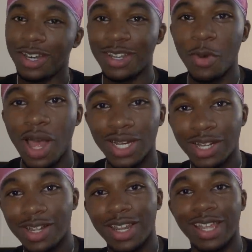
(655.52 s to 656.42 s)
Do I
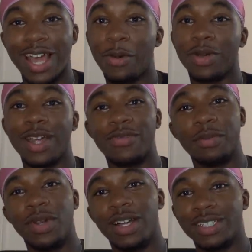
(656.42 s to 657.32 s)
look like I would ever
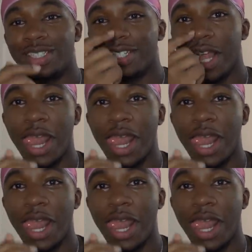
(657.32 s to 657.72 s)
blush?